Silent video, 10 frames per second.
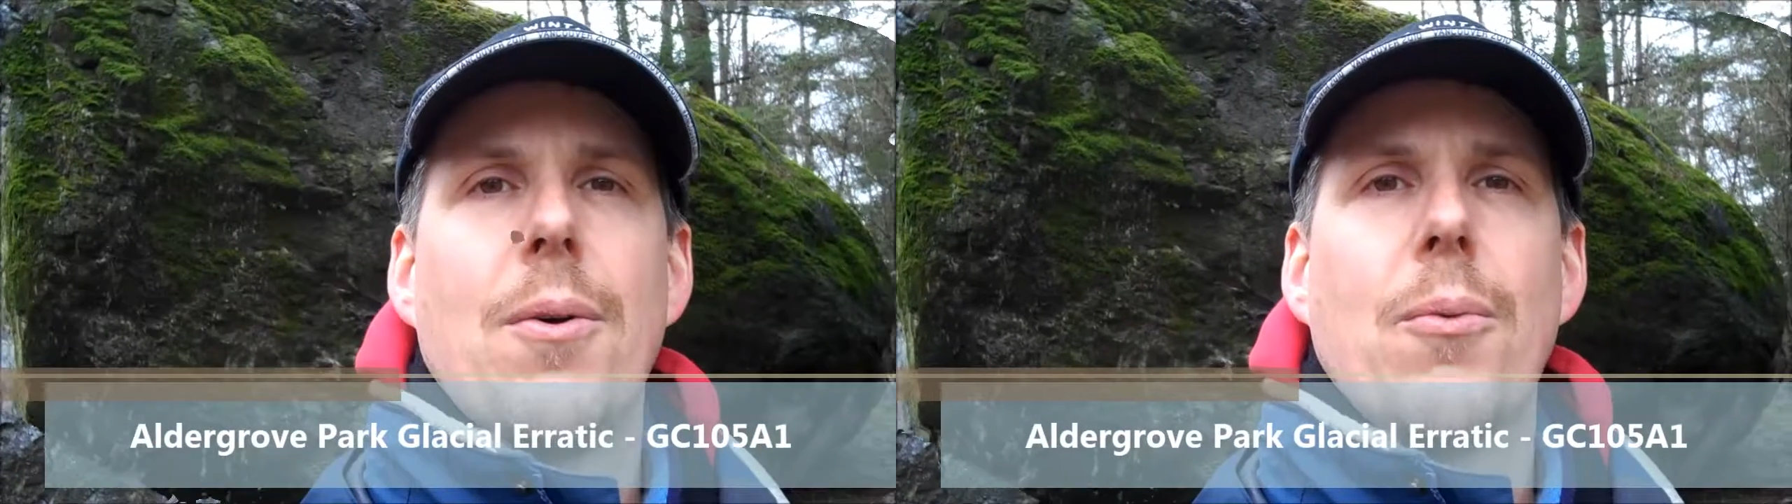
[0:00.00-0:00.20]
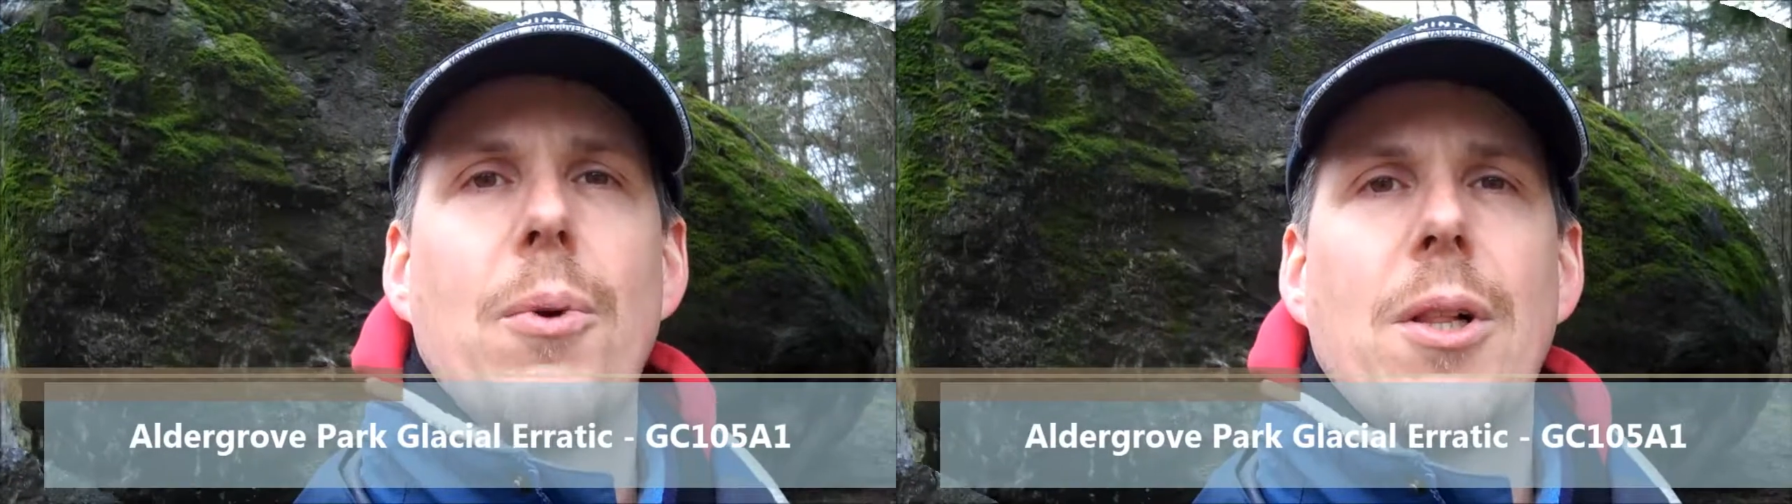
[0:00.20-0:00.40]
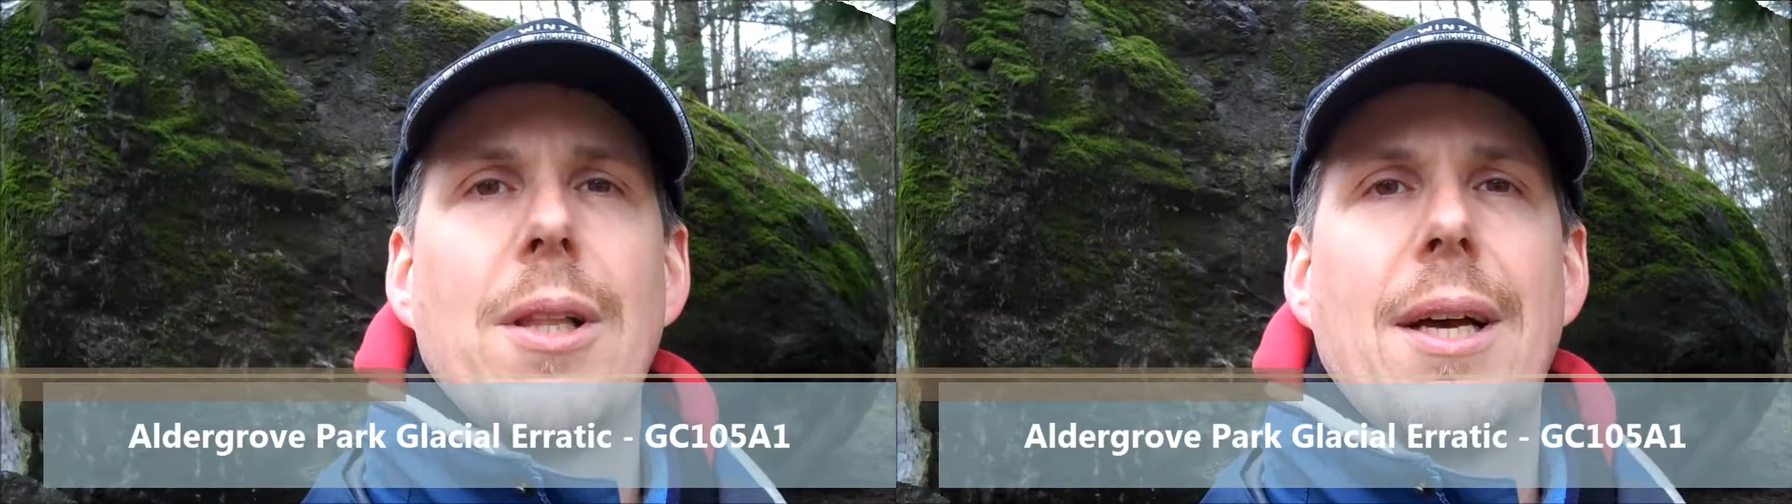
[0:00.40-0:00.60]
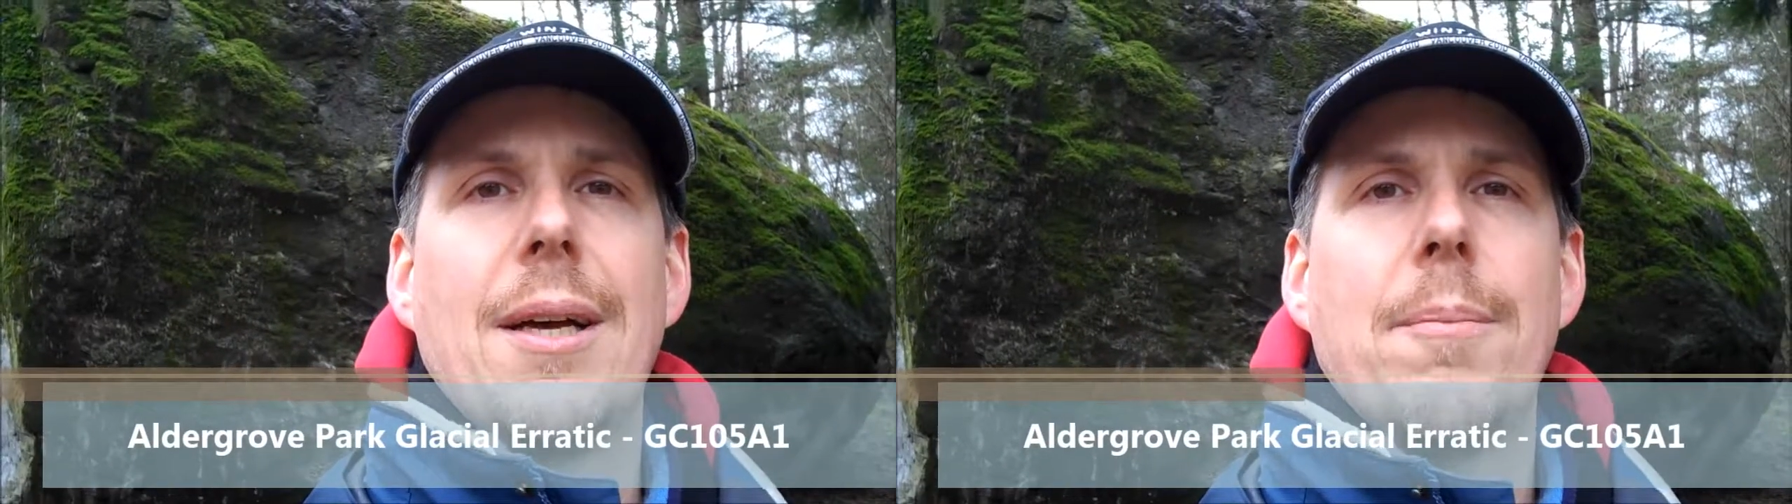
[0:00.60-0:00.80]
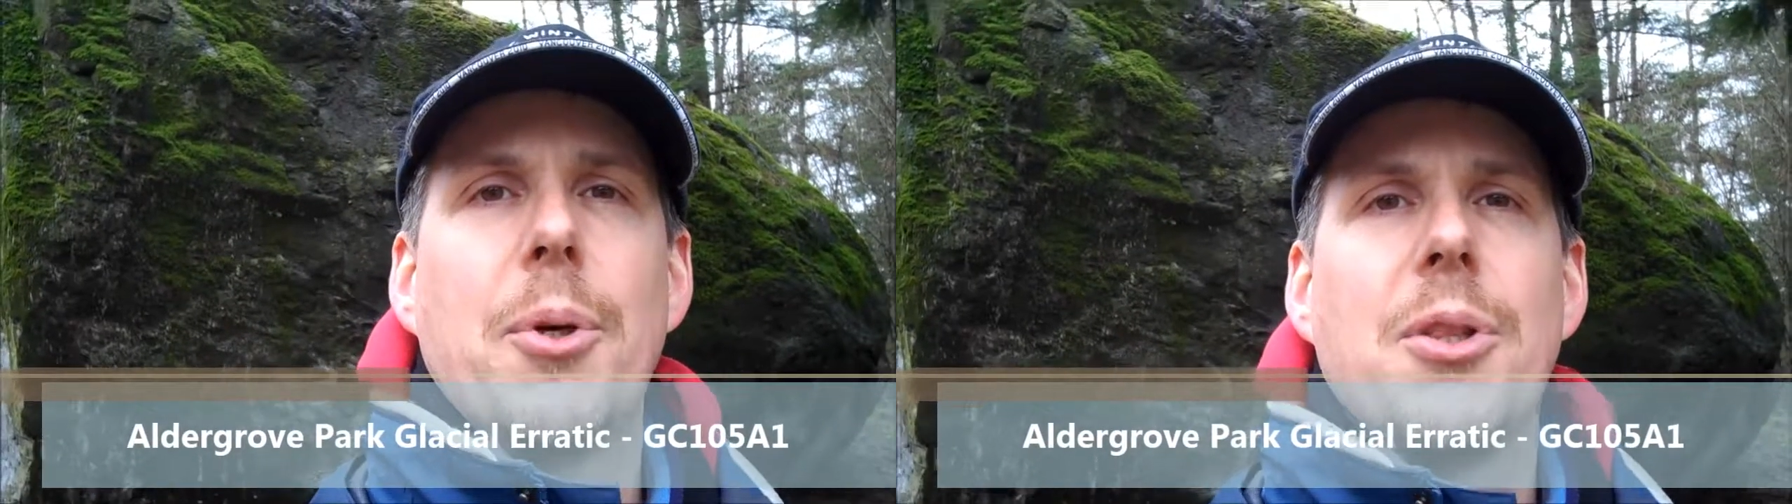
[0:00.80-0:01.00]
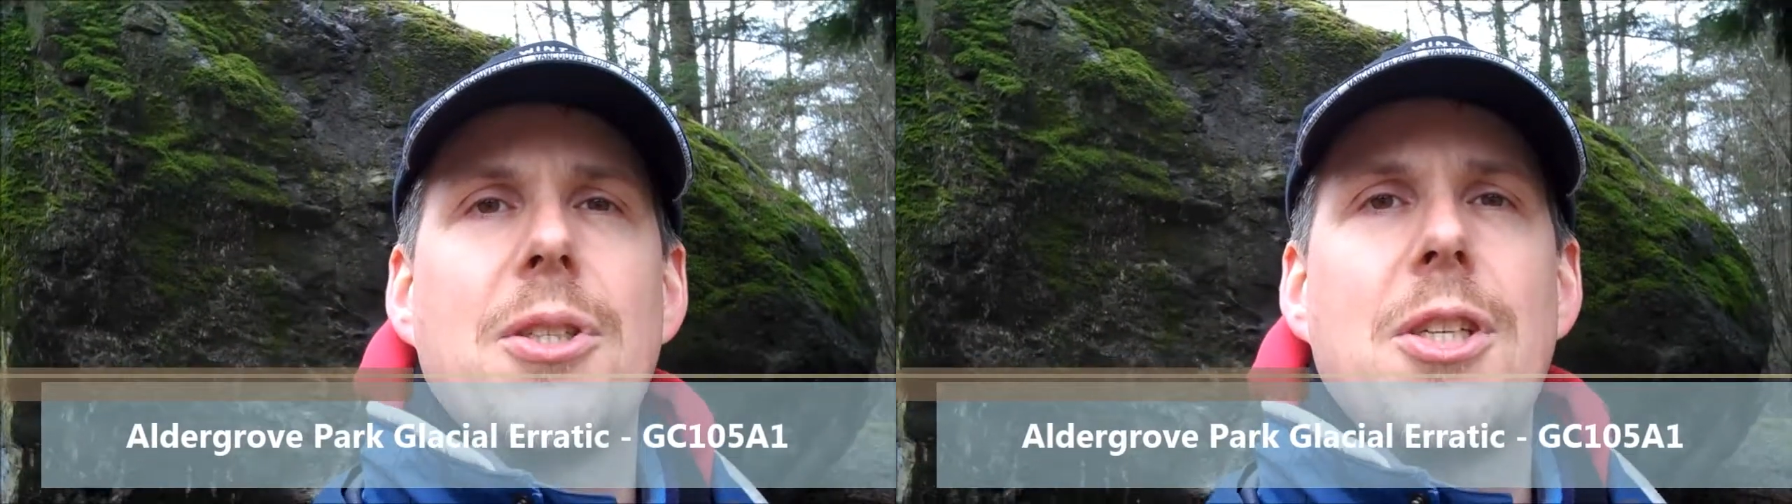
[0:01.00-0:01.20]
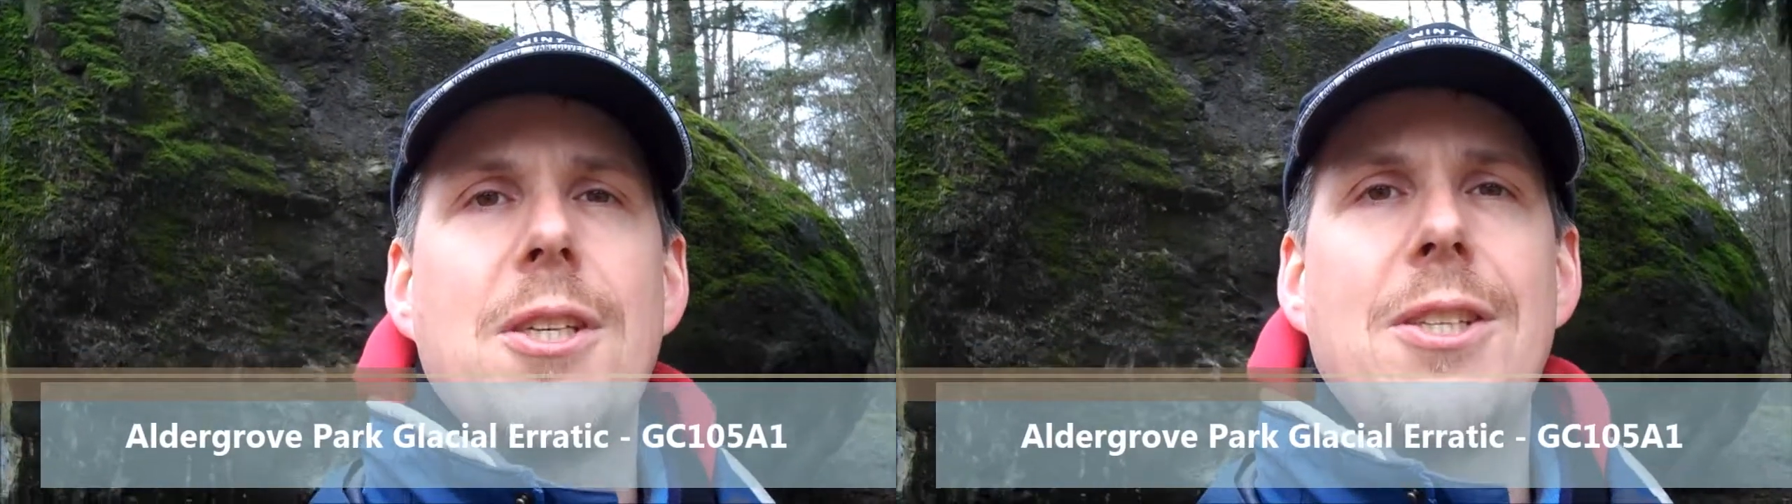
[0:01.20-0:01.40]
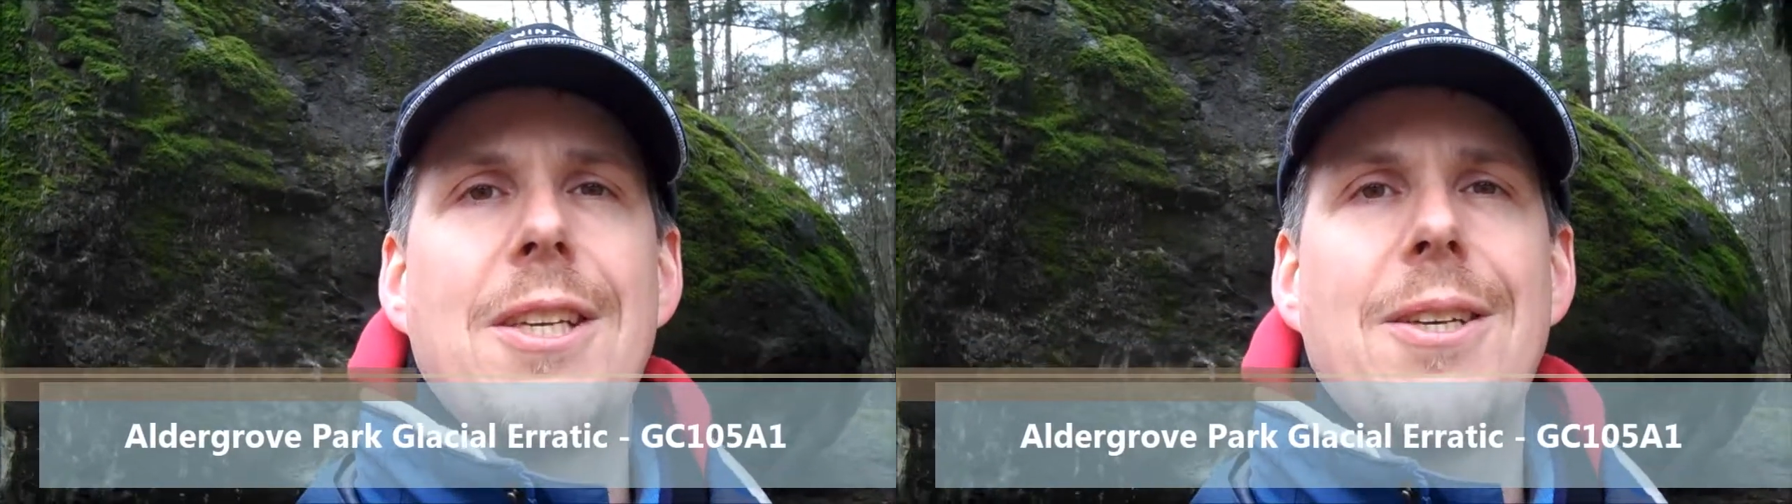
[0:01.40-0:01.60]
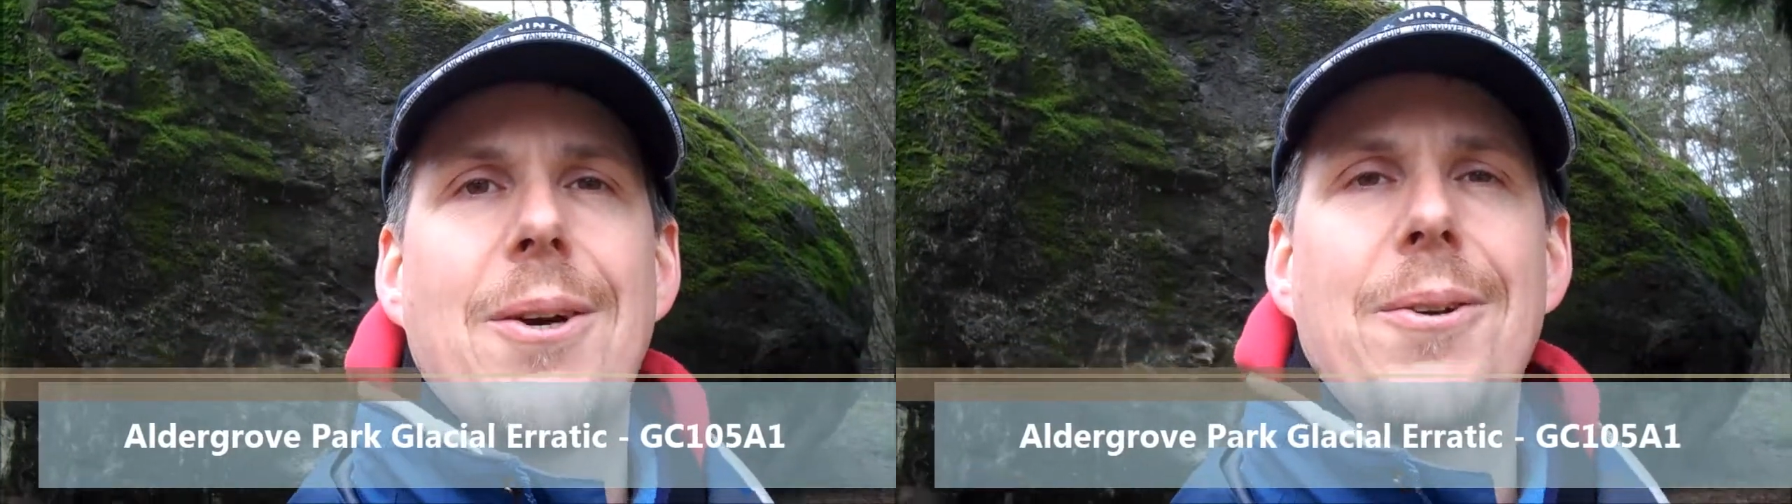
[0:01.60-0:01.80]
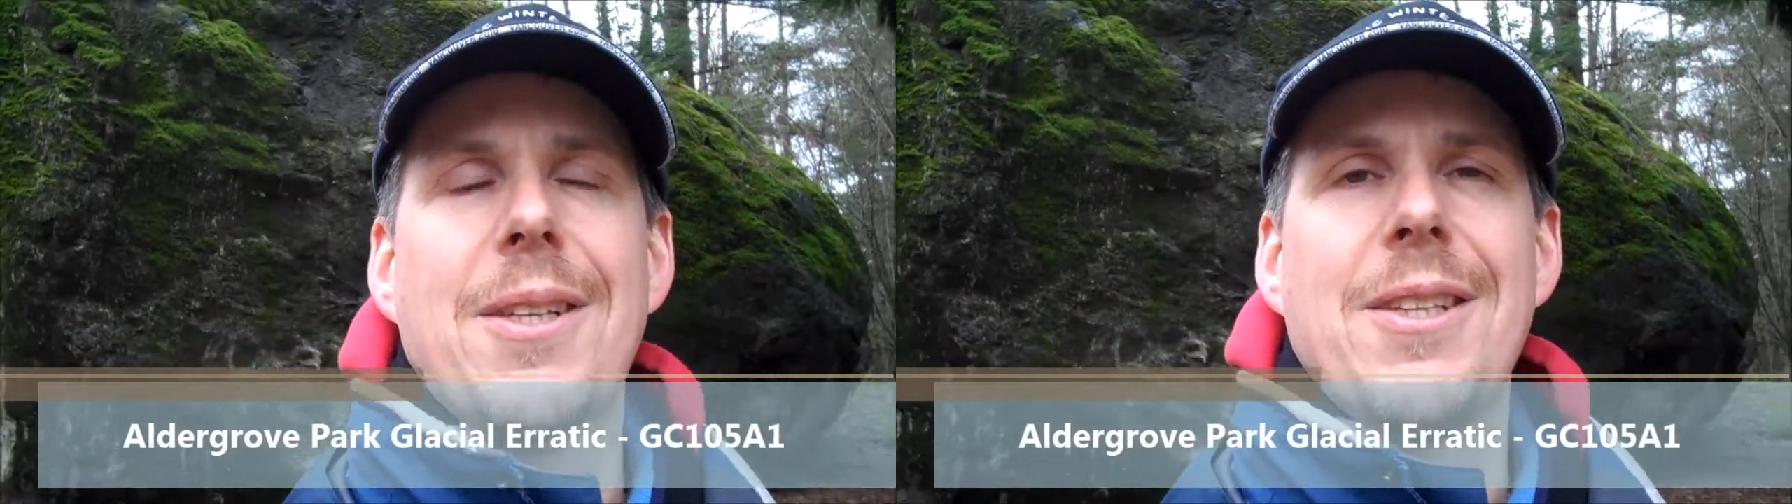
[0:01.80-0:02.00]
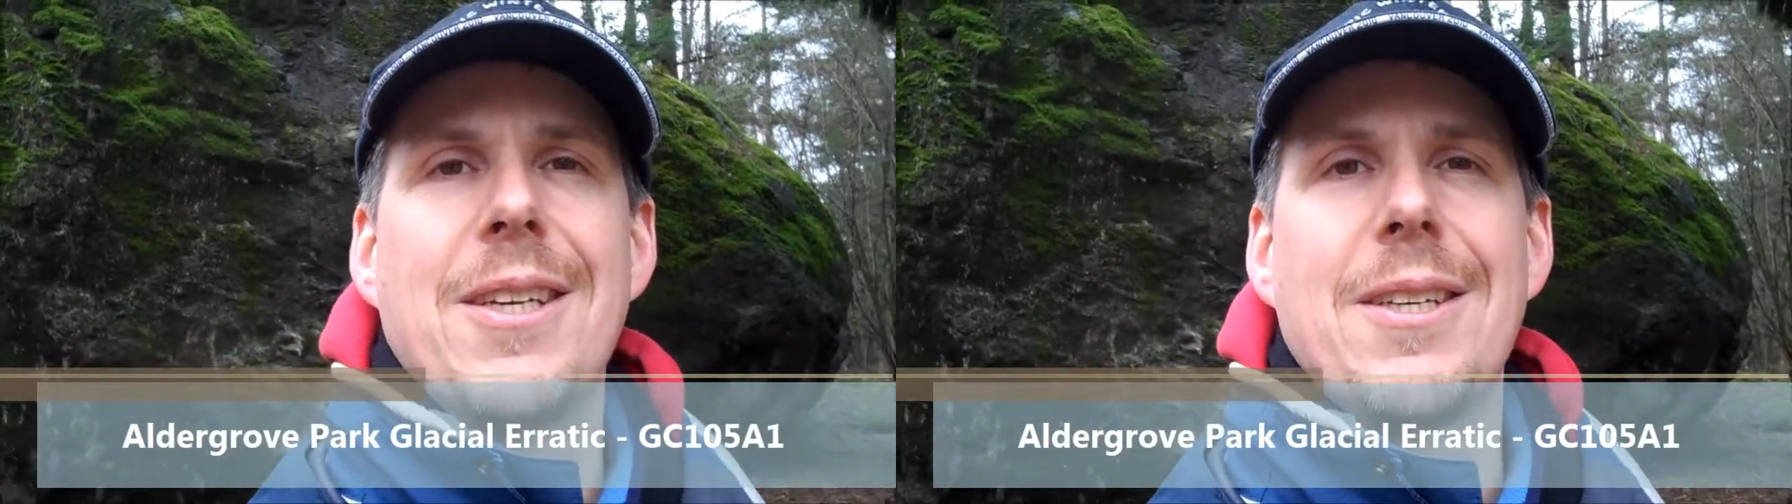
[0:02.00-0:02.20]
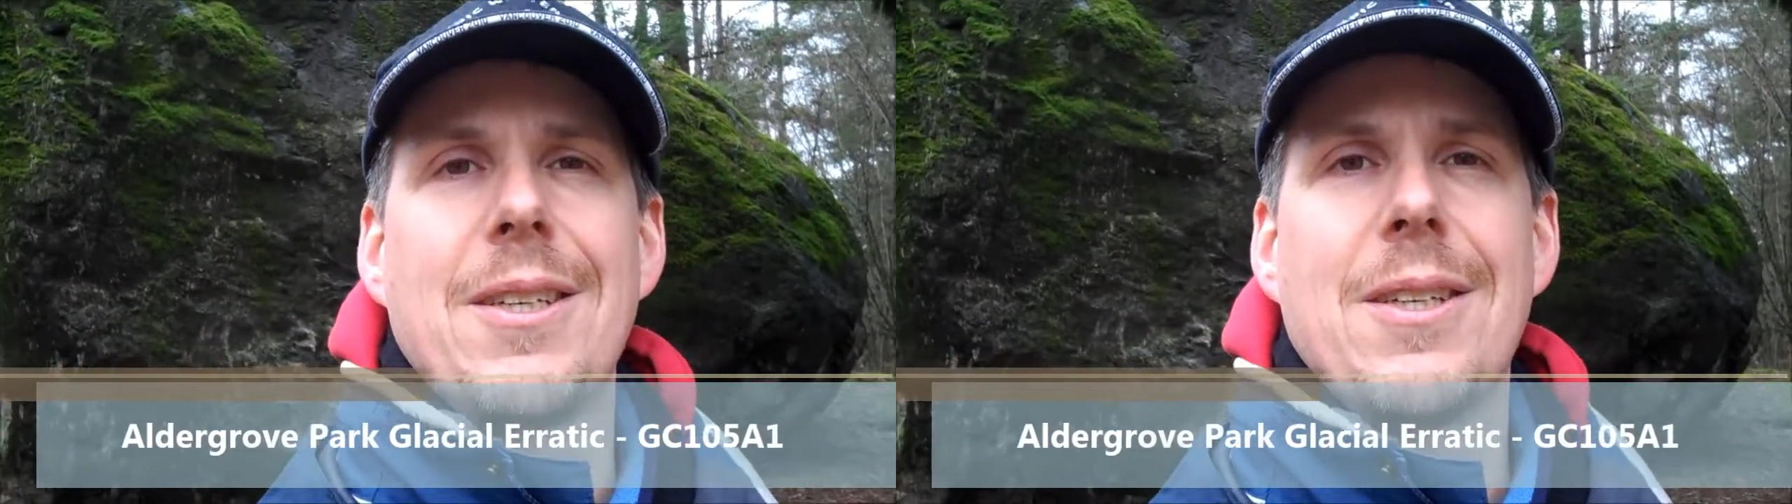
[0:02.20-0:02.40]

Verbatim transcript: We'll put the GC code in the